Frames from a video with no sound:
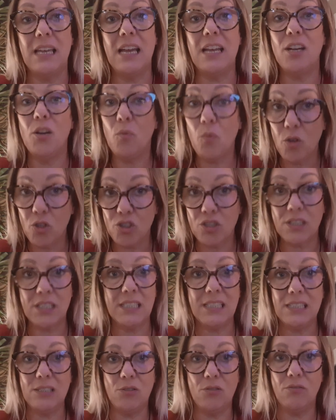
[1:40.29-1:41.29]
And I watched
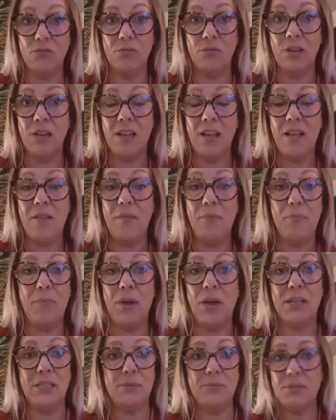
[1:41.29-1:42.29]
this little
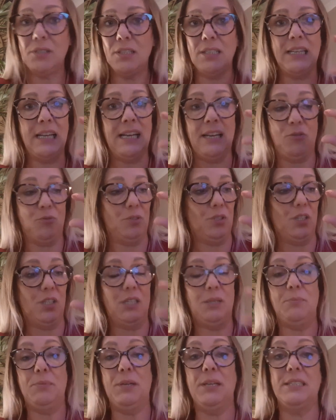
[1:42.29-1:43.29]
bird. It was only a little
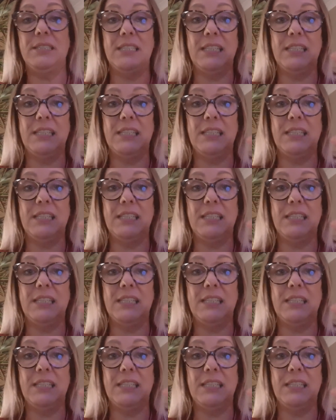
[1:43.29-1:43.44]
tiny bird.